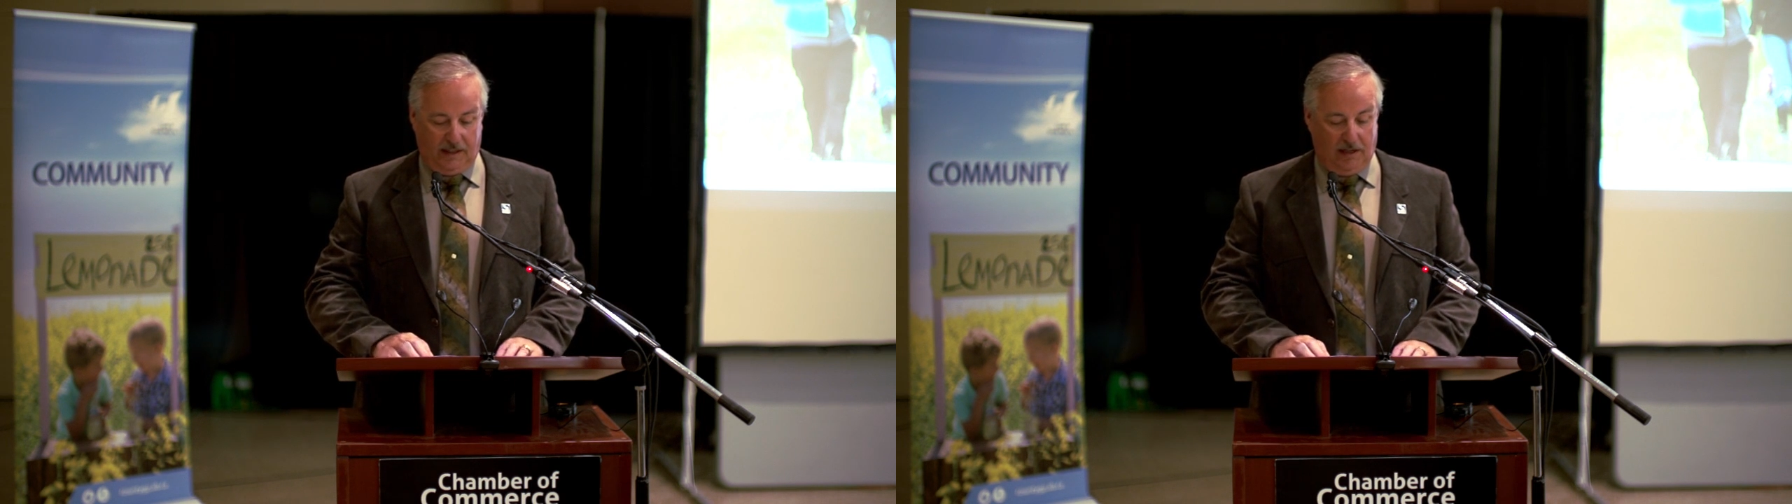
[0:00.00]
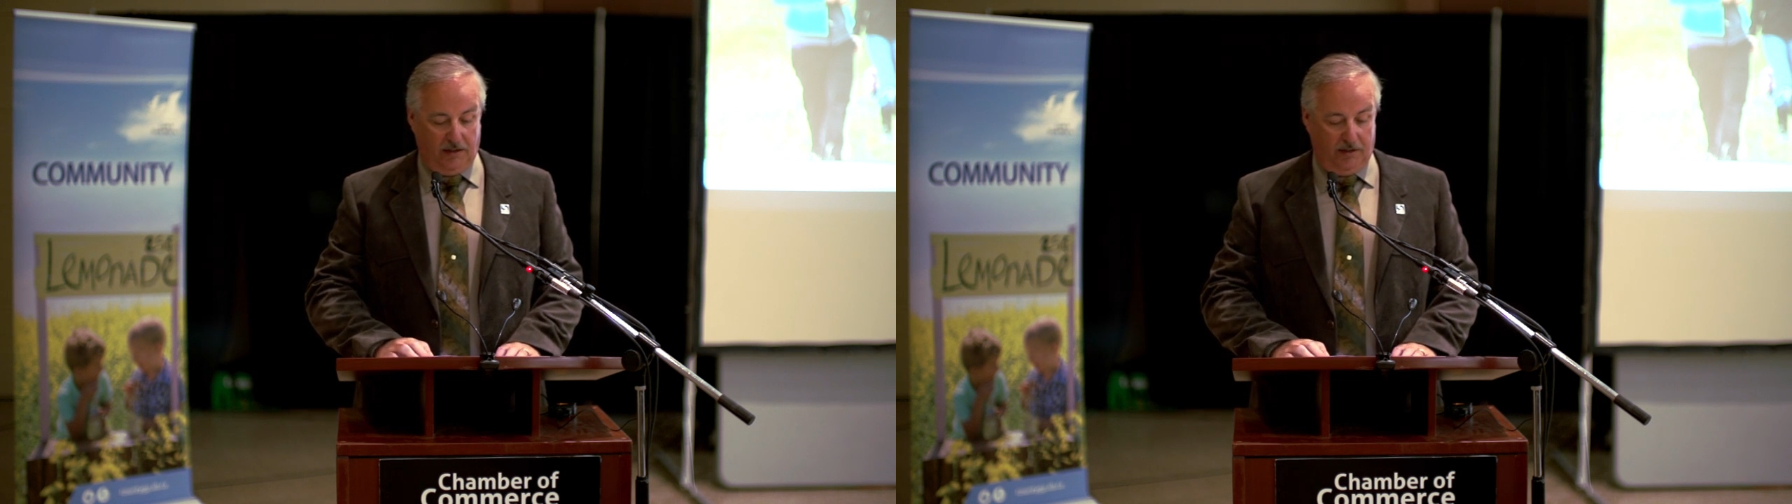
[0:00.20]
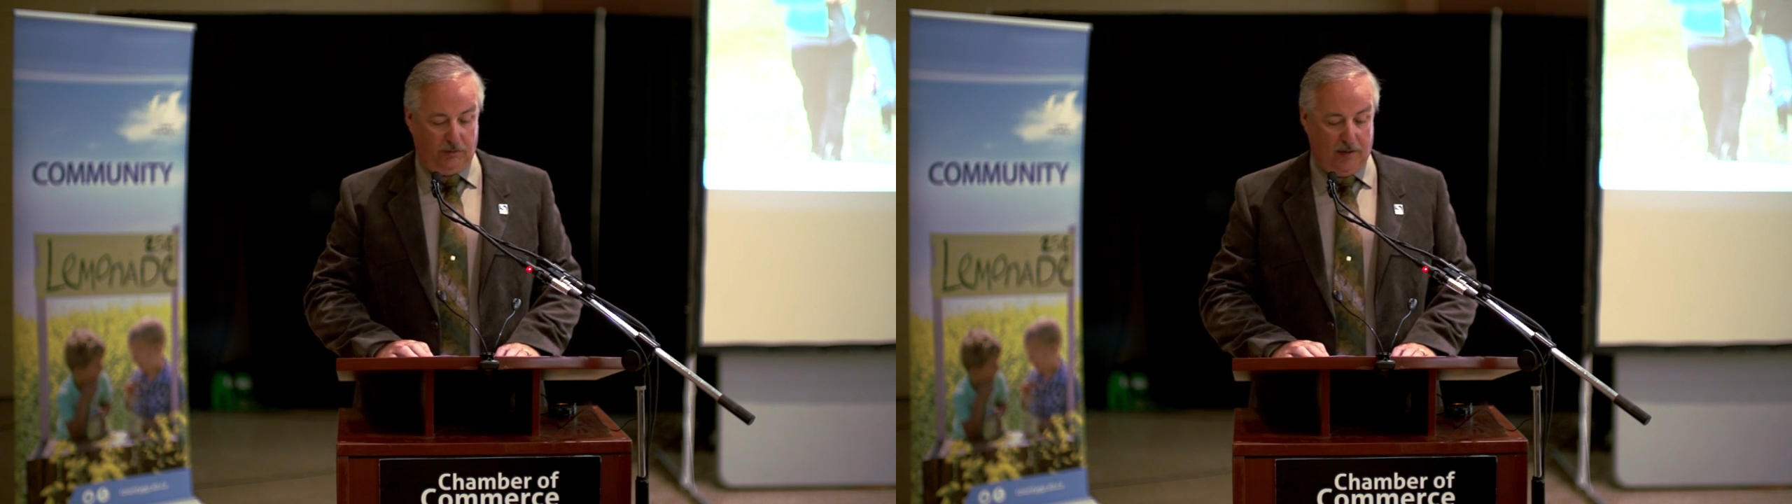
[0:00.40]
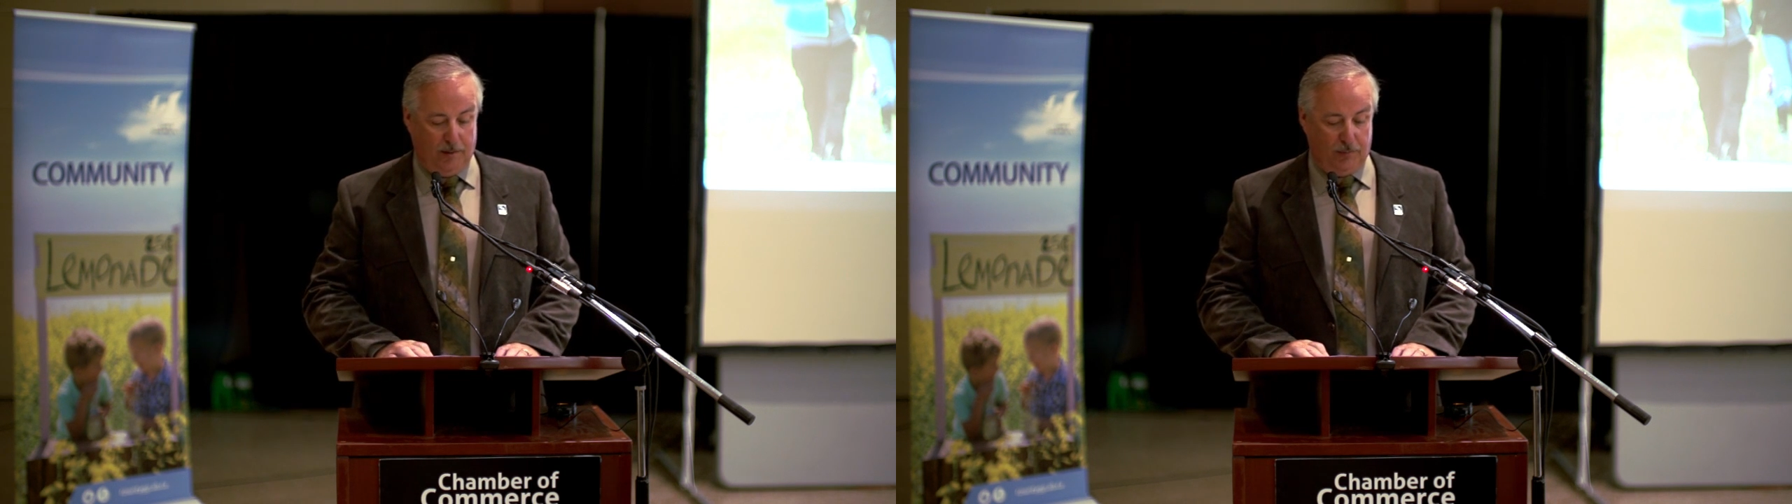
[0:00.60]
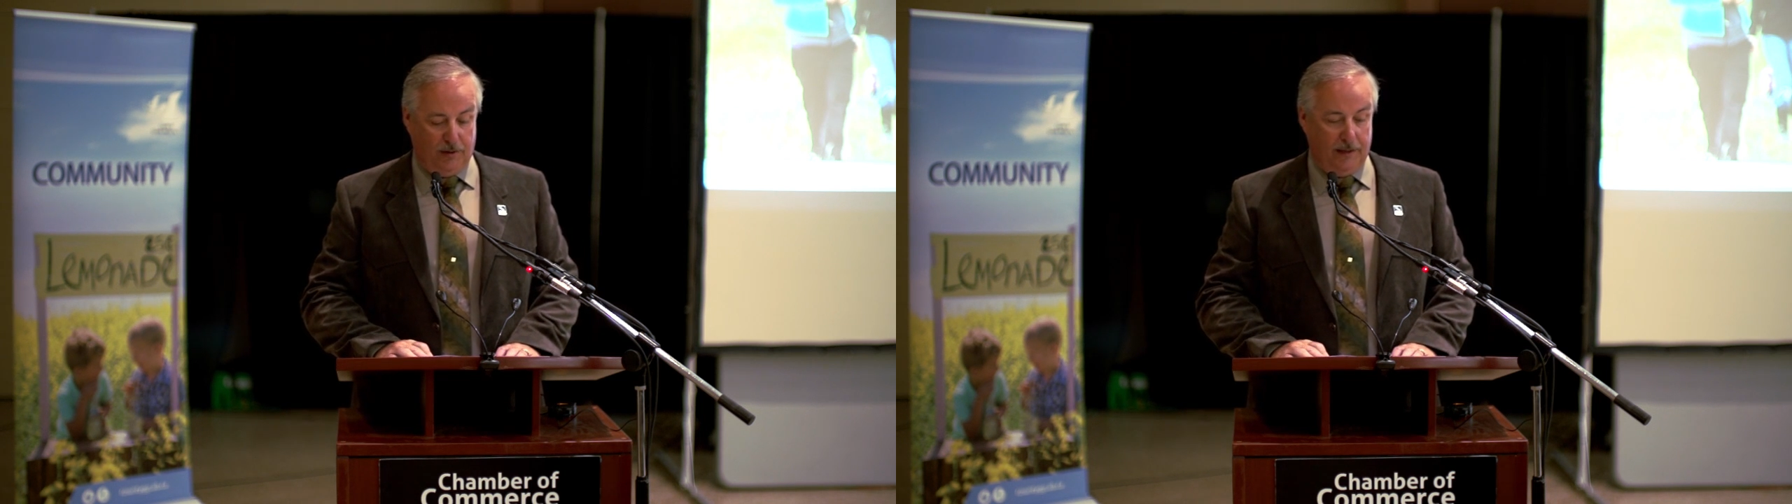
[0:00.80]
County of
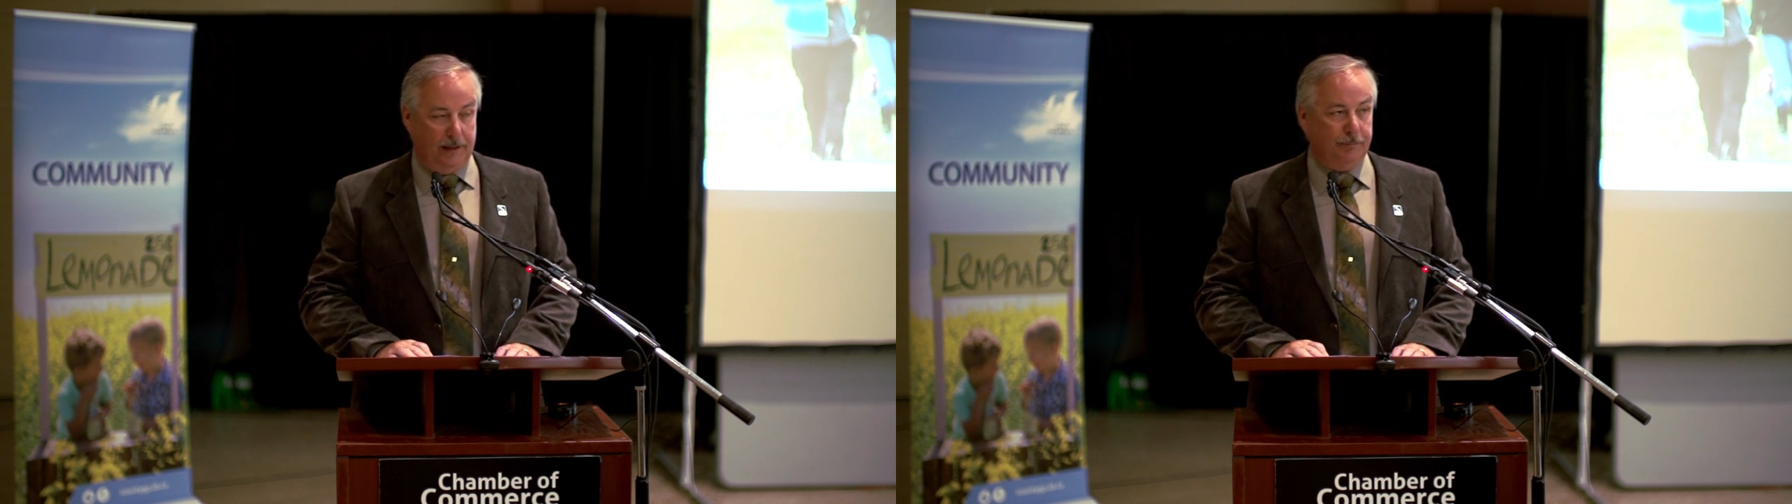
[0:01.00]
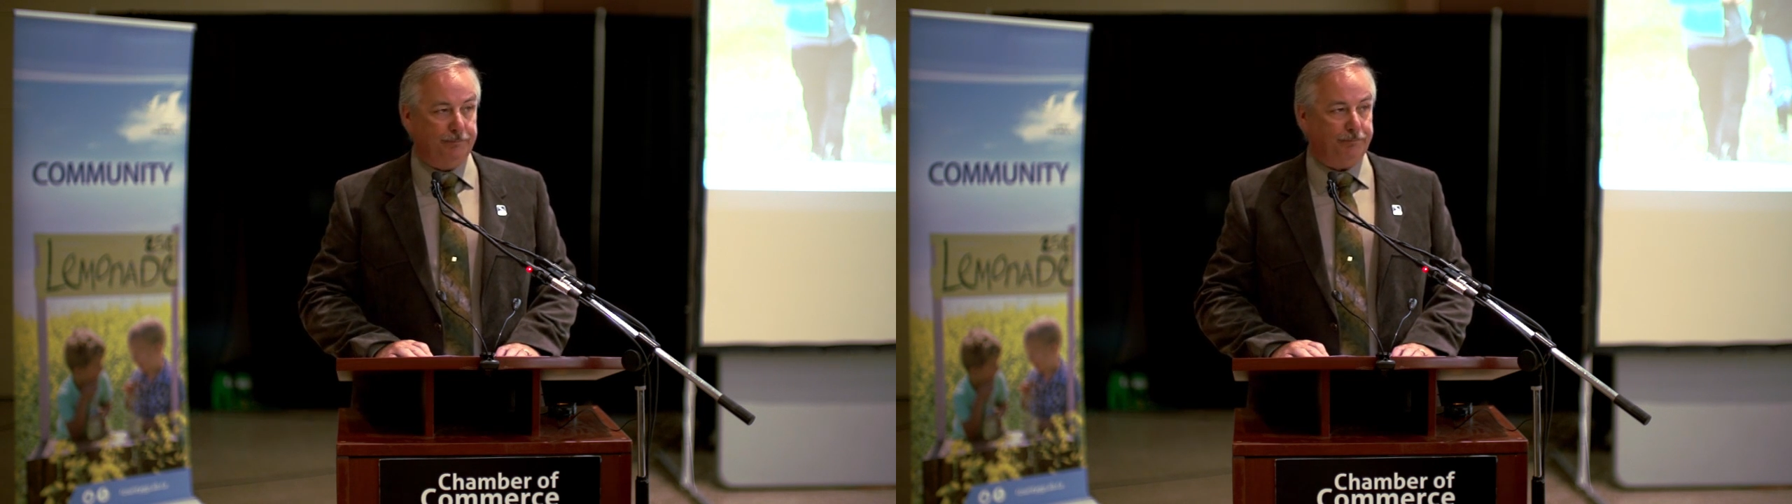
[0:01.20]
Grande Prairie.